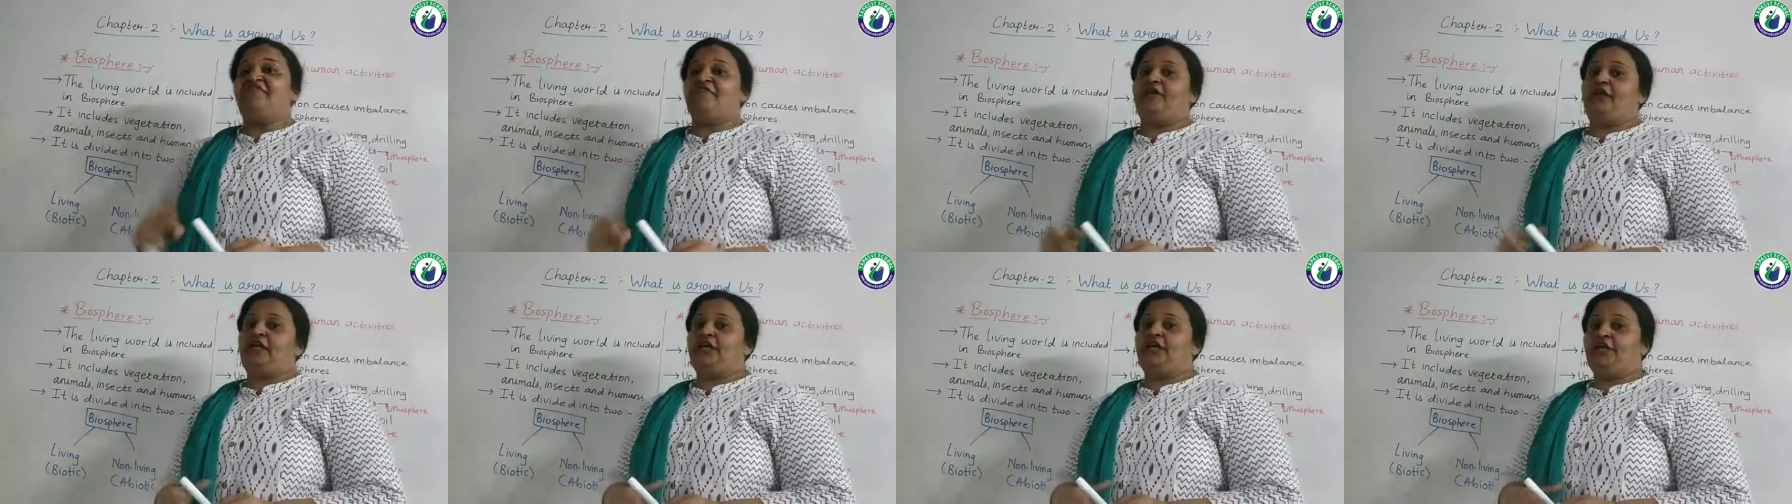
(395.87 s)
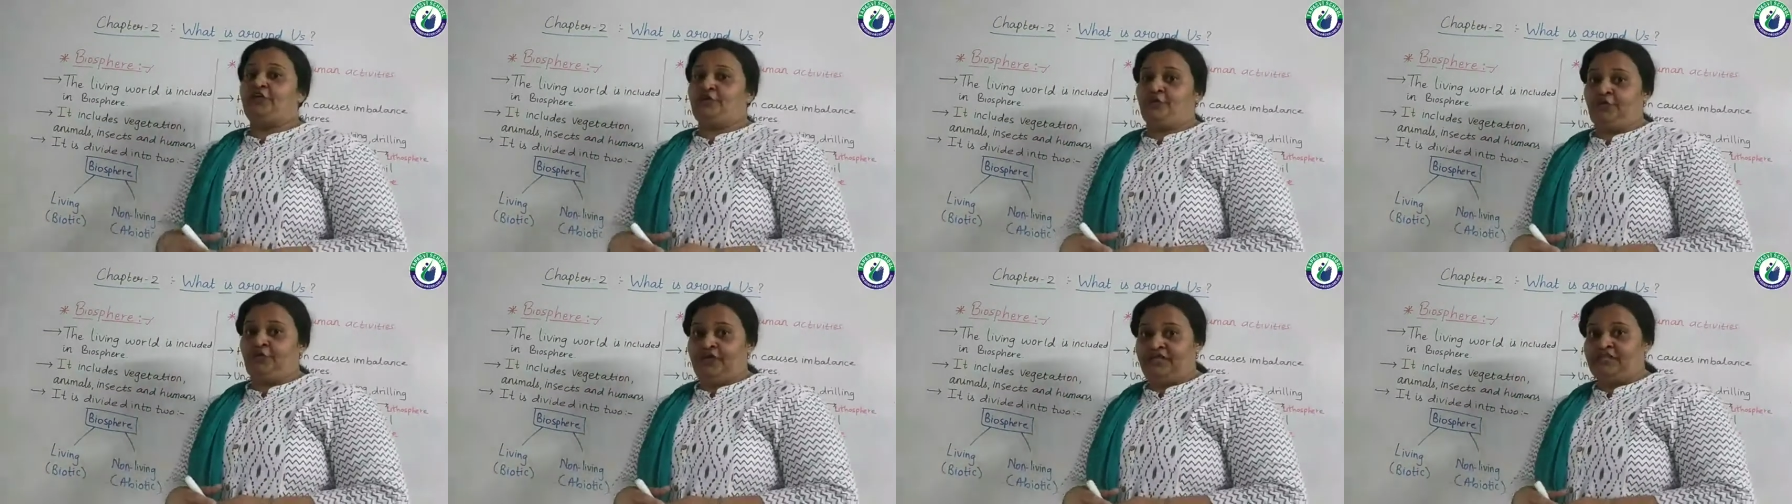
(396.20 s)

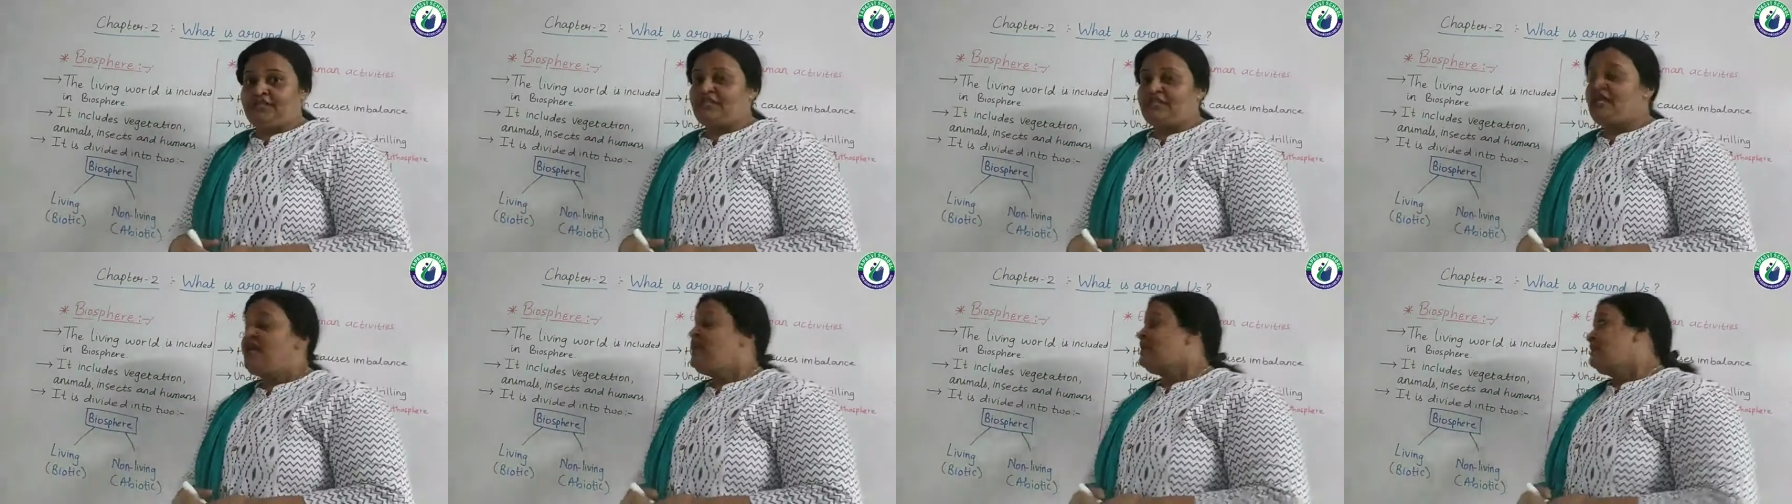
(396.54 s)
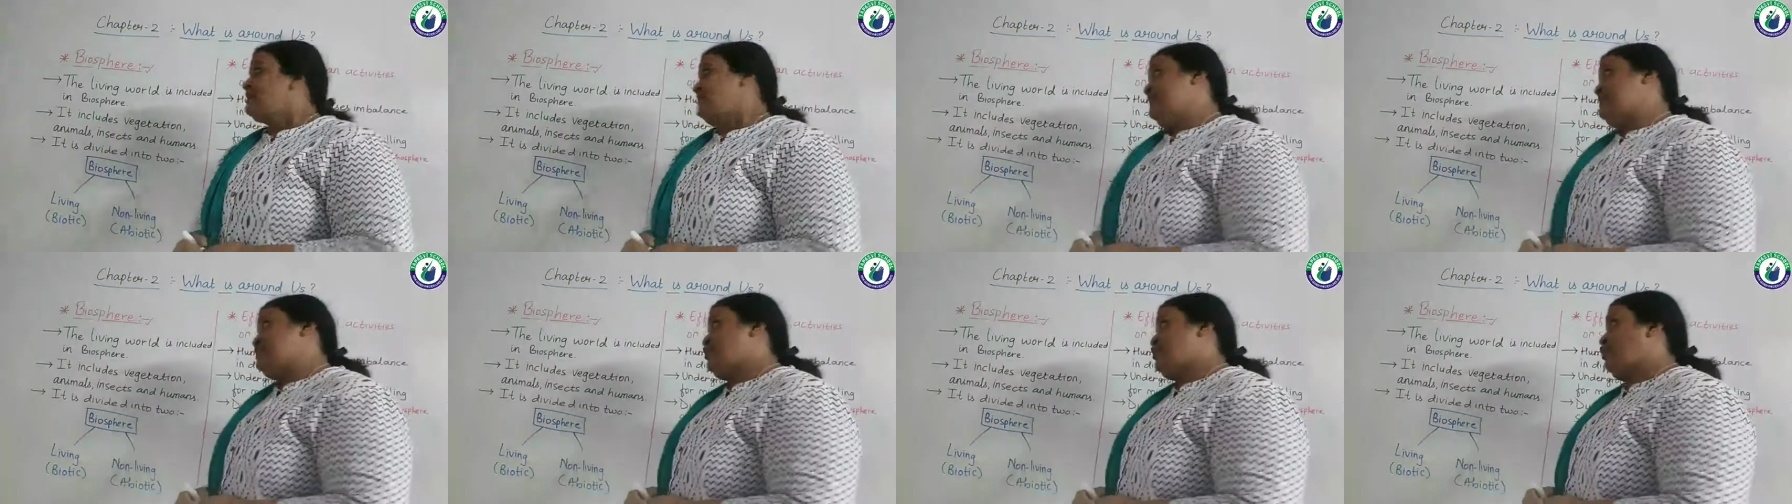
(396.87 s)
into it,
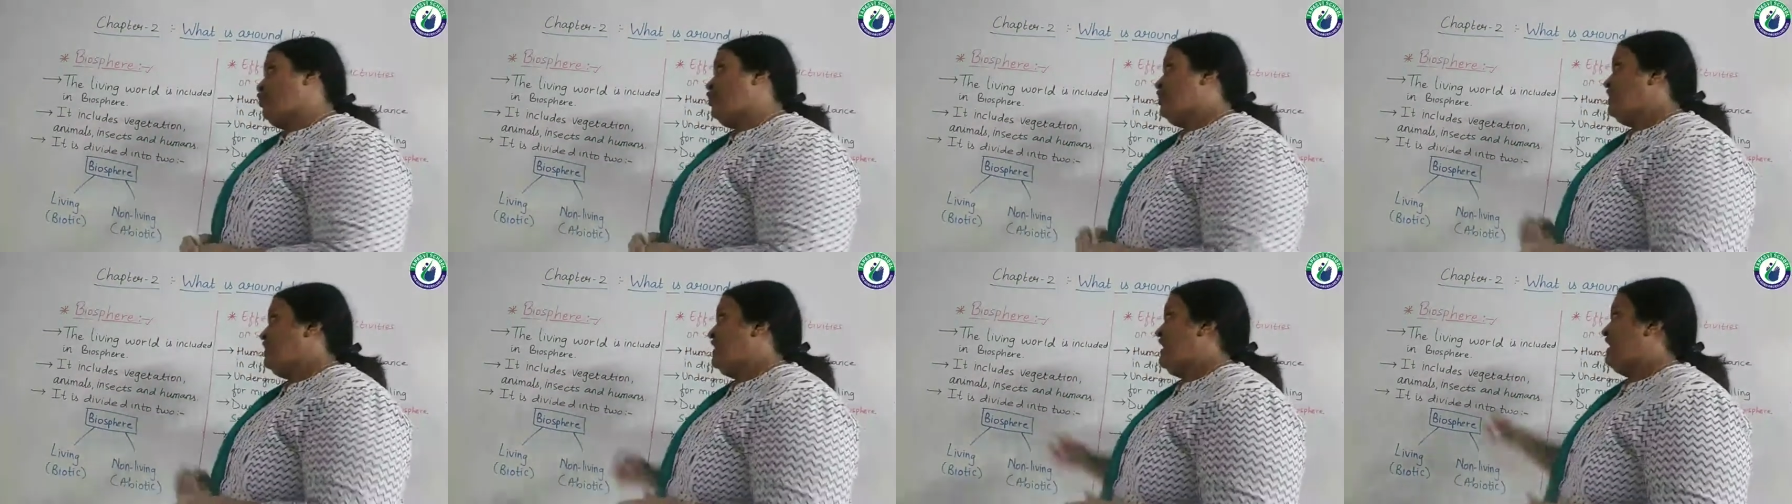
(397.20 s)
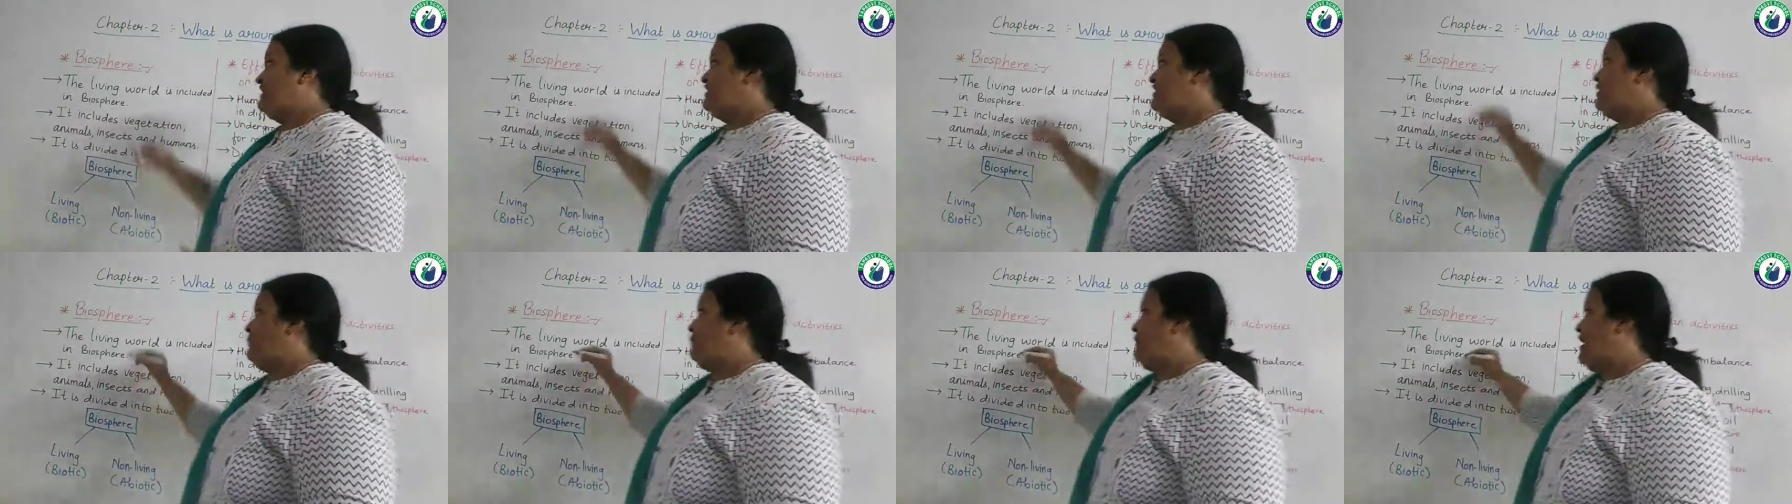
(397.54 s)
that all are the